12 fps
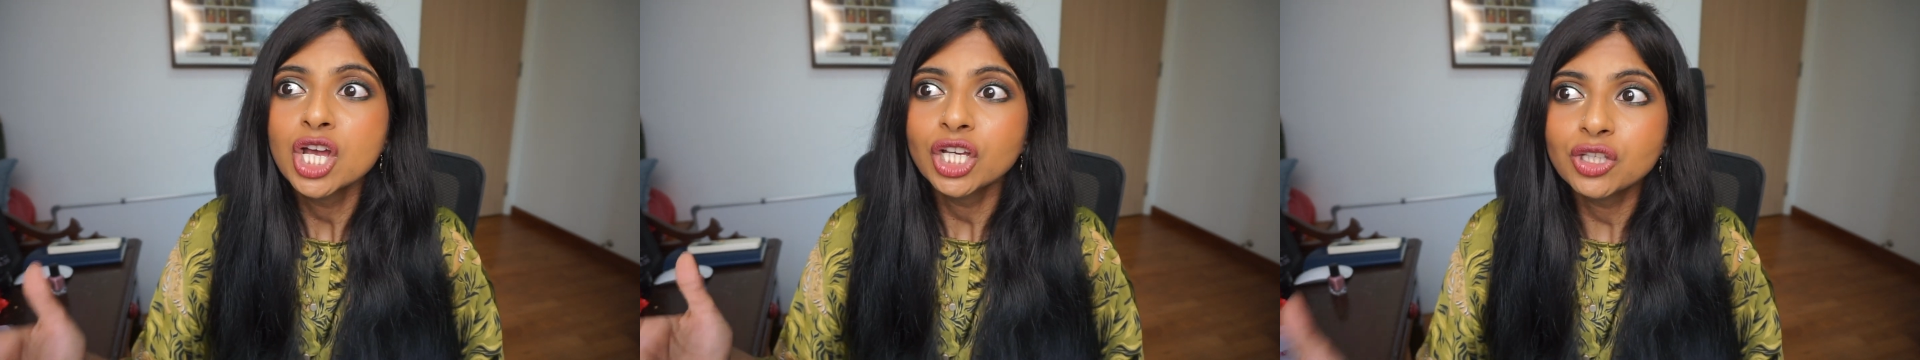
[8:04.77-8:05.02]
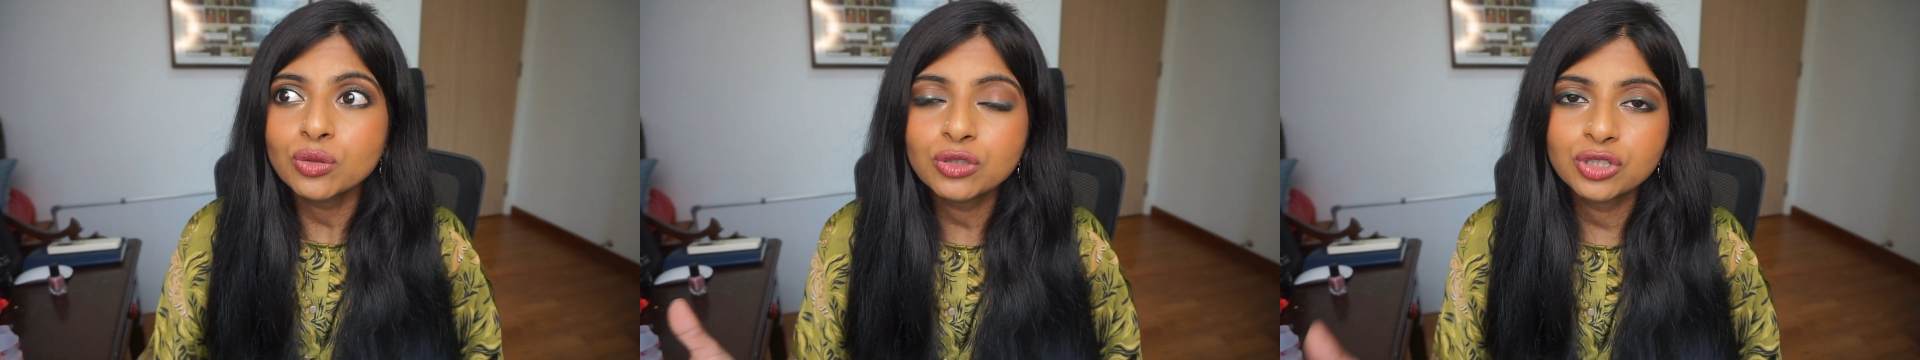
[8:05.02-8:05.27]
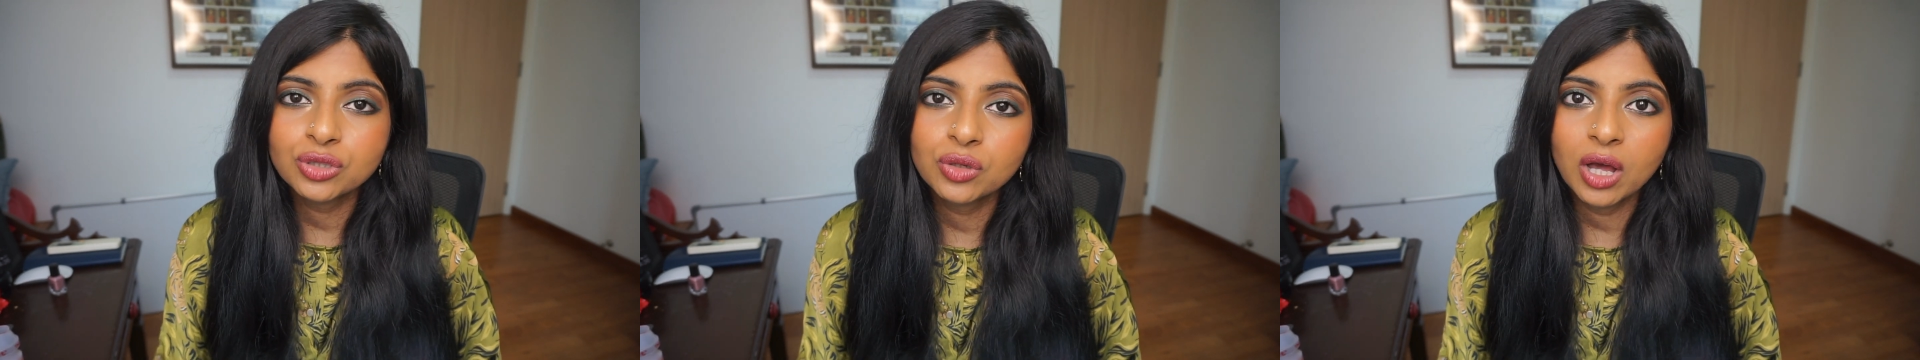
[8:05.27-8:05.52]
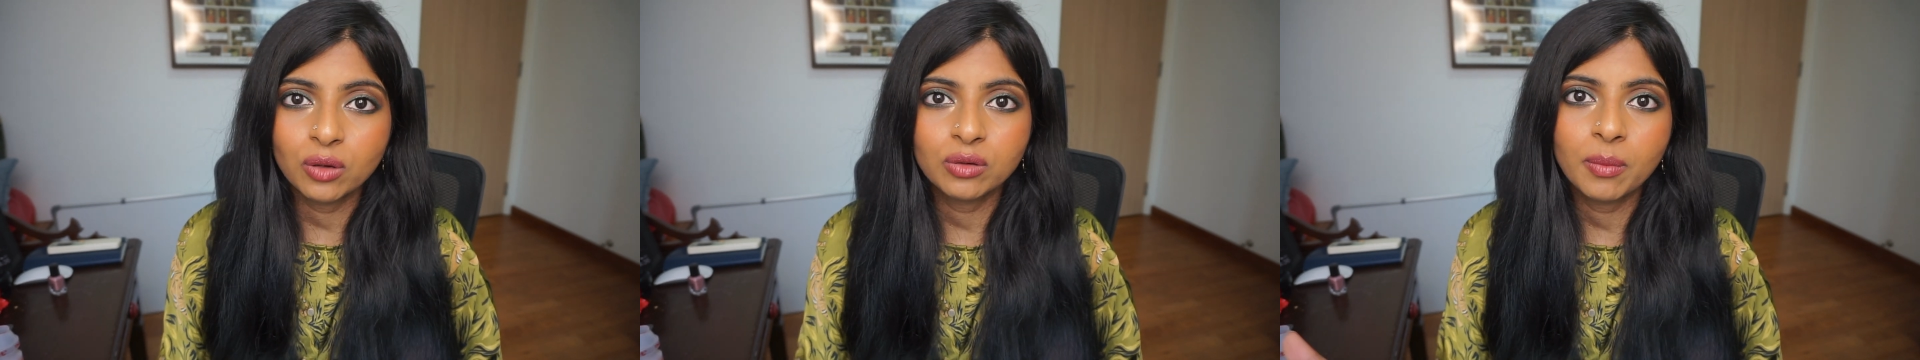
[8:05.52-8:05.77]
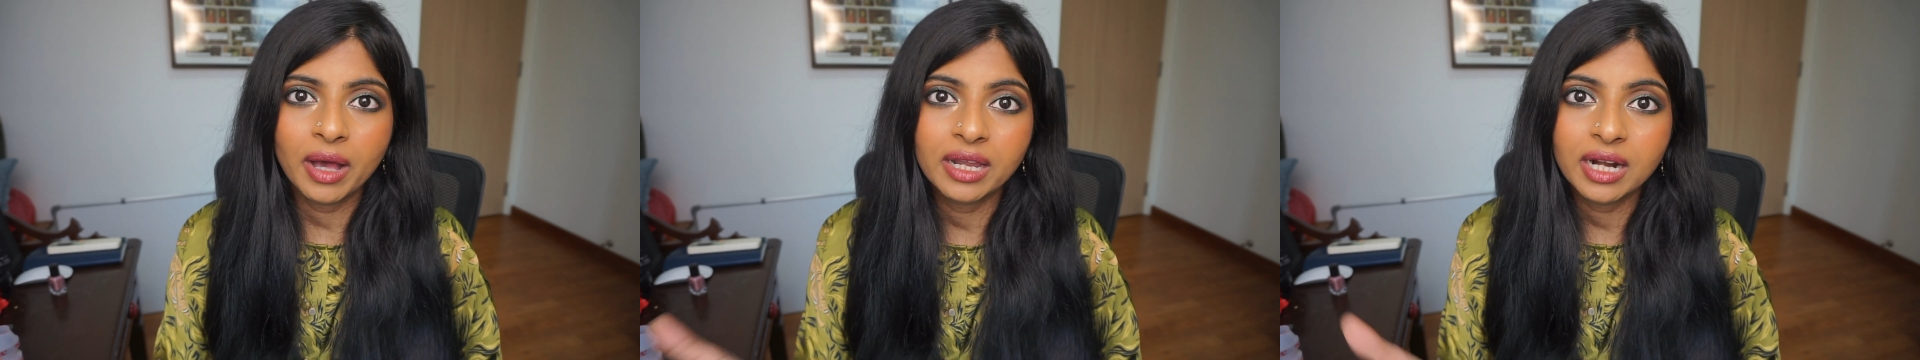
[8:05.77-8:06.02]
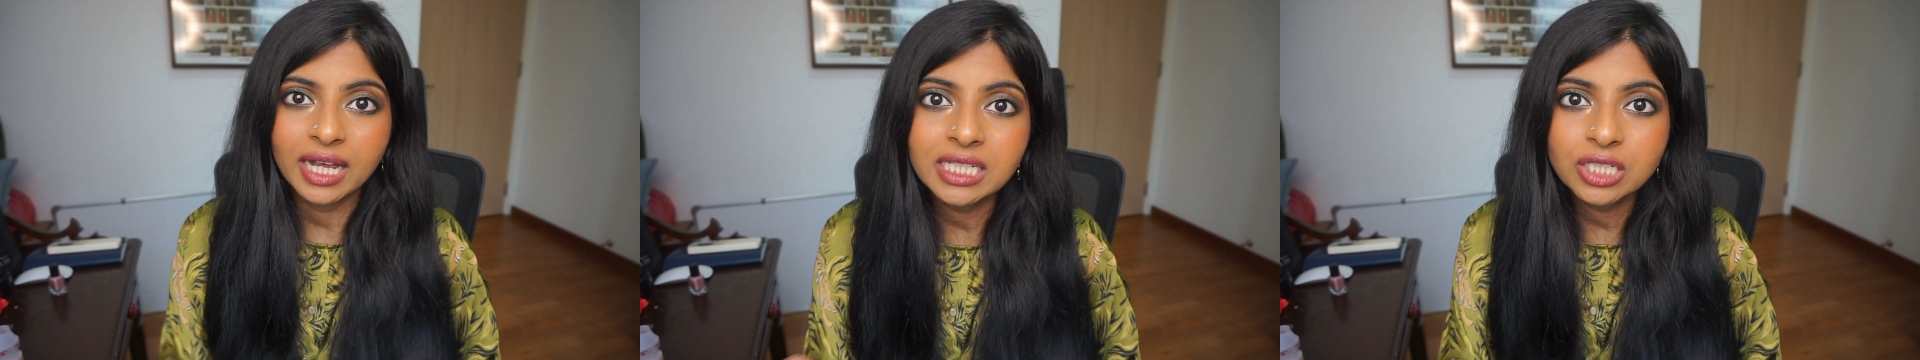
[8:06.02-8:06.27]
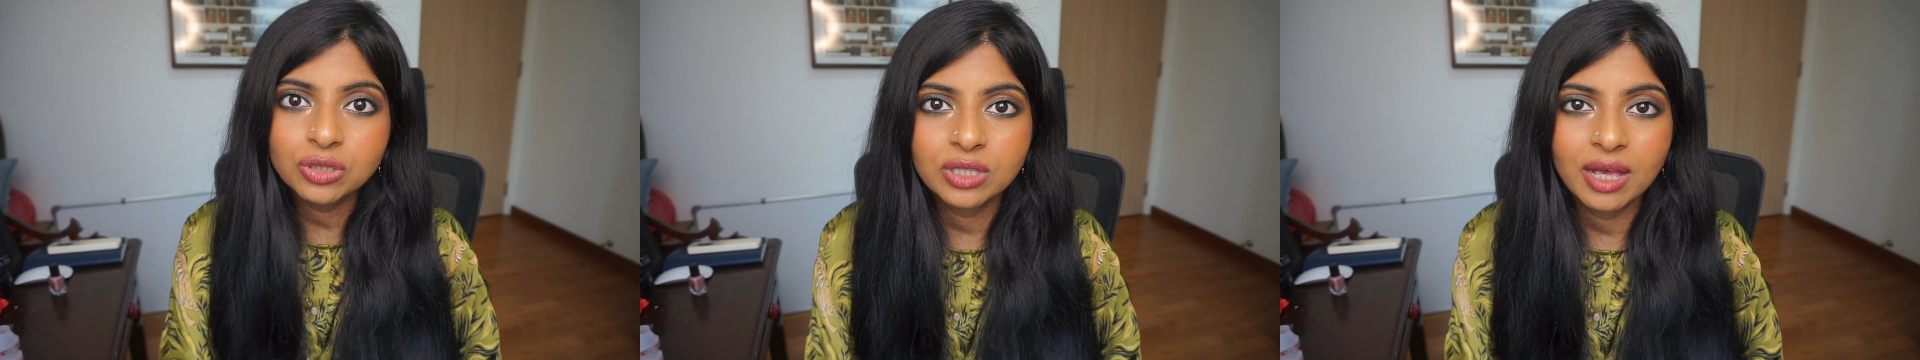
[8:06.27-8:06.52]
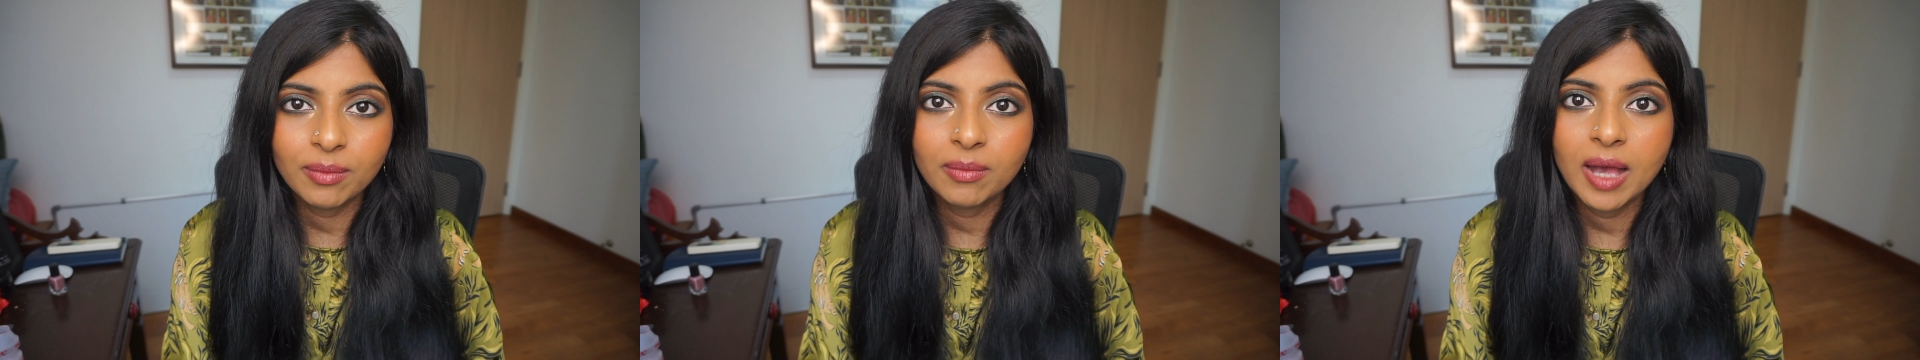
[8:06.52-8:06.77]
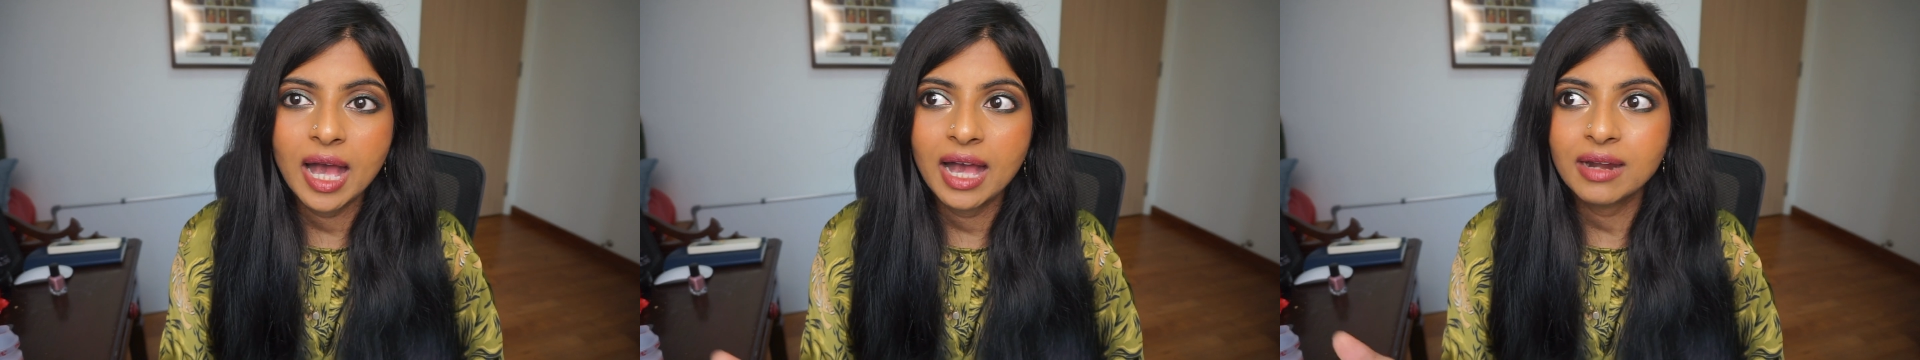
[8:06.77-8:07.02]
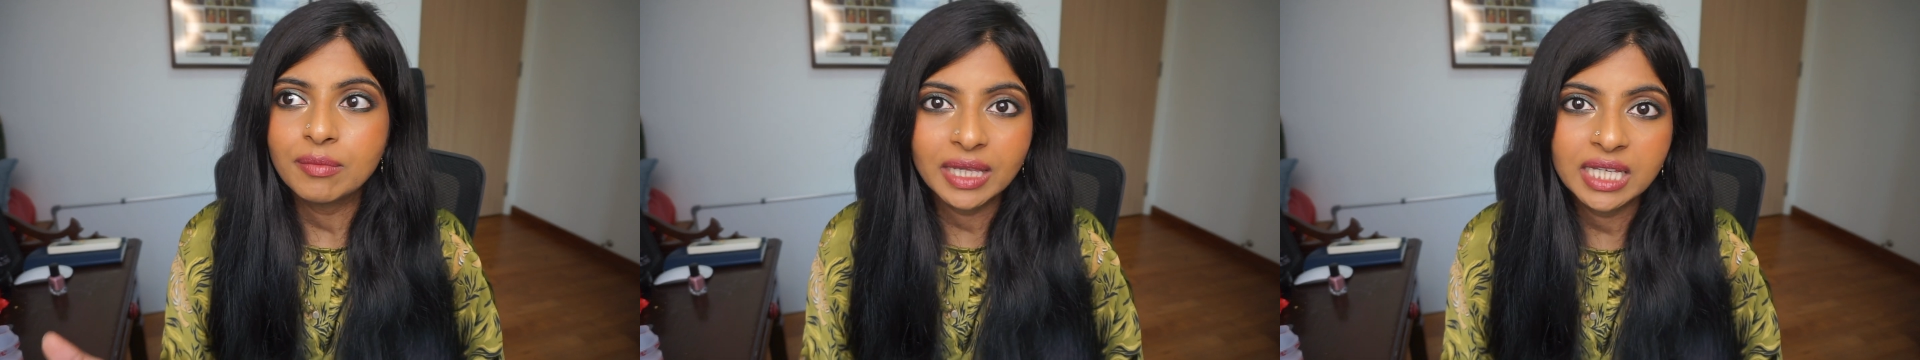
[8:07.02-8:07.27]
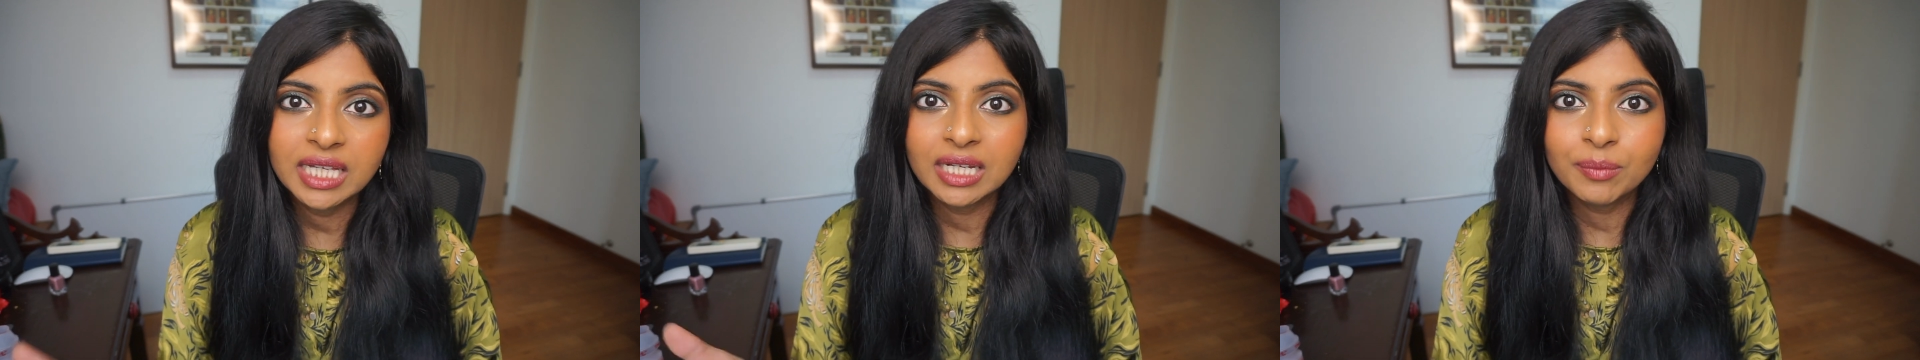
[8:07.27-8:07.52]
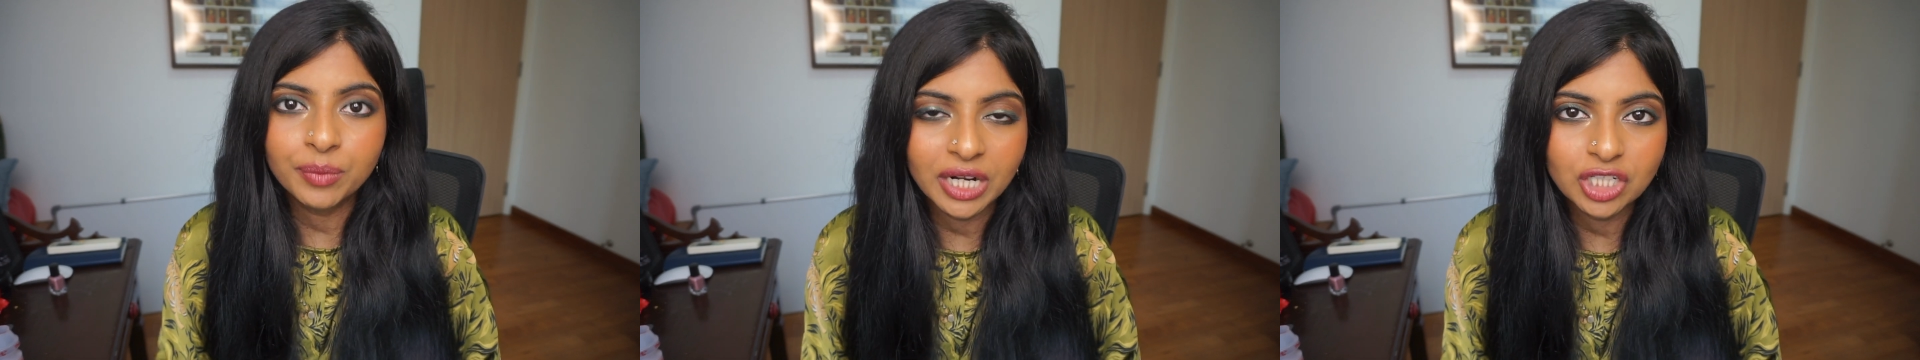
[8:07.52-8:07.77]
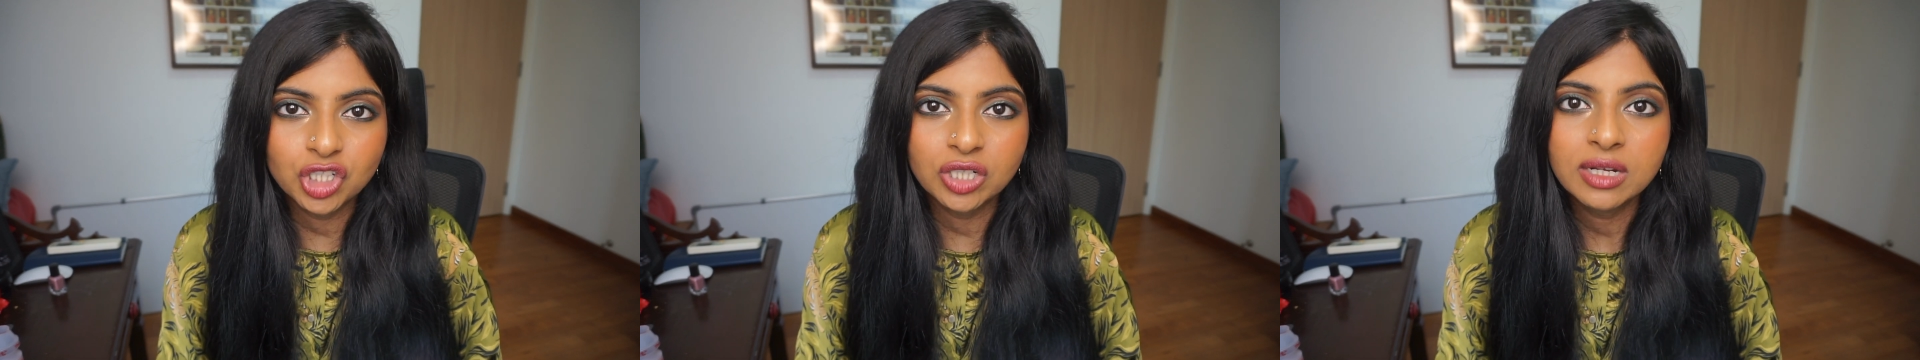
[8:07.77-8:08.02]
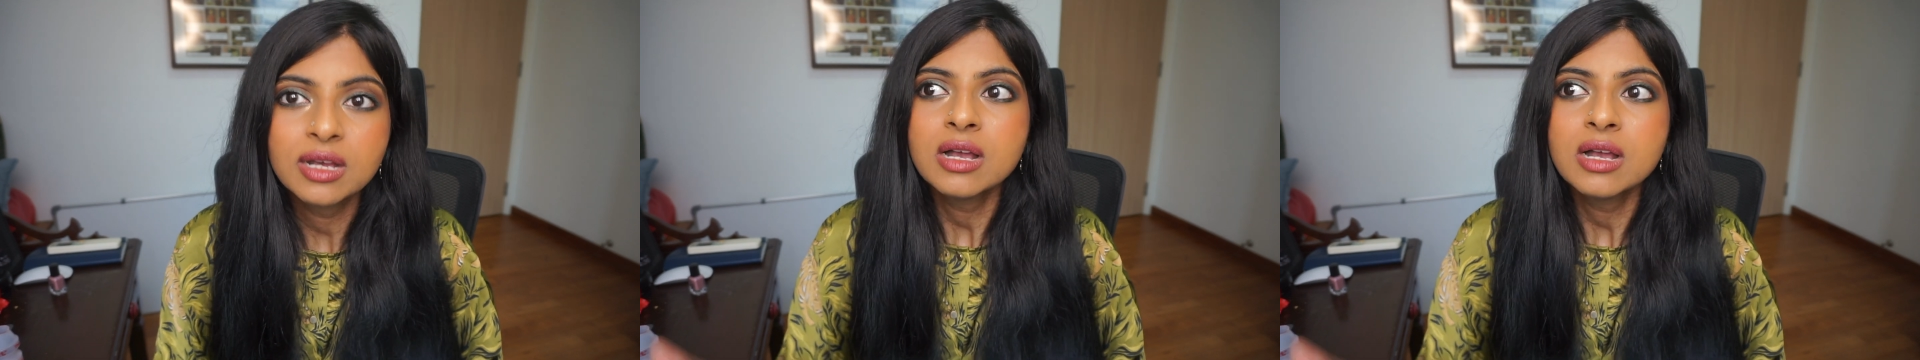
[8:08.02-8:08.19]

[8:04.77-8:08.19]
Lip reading: you stood out by writing to them and making an impression.